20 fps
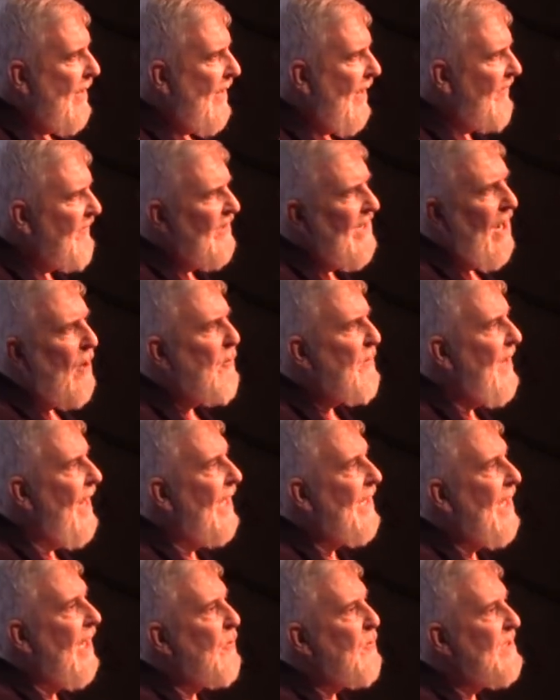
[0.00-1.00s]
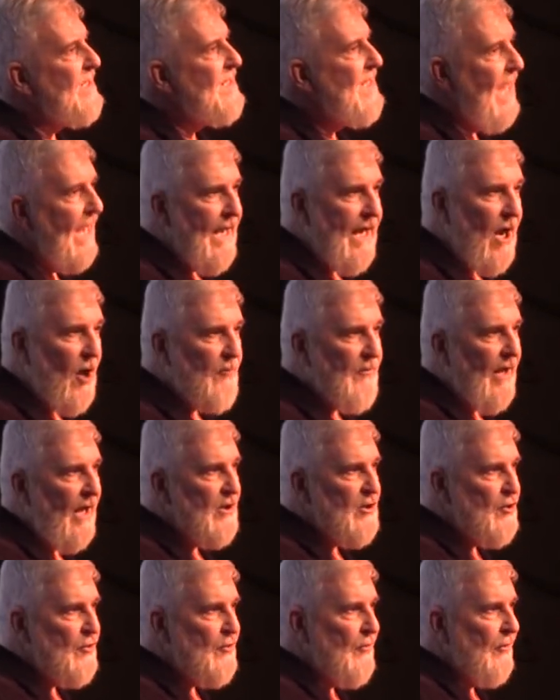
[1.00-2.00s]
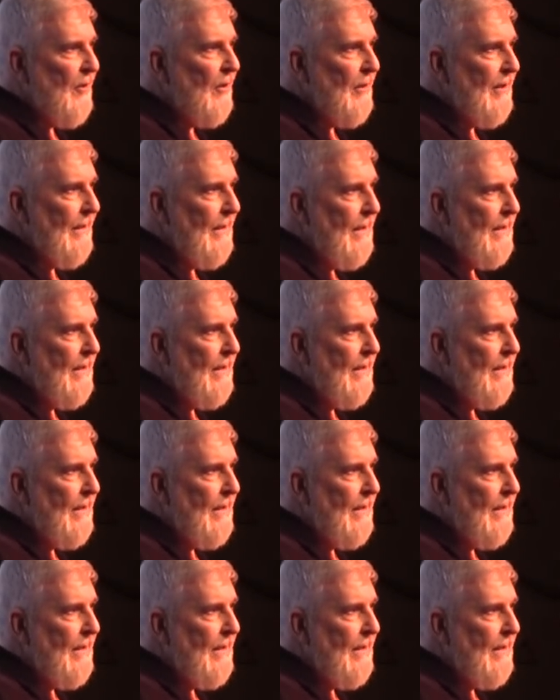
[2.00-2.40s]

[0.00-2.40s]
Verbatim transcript: every now and then I would take out that shirt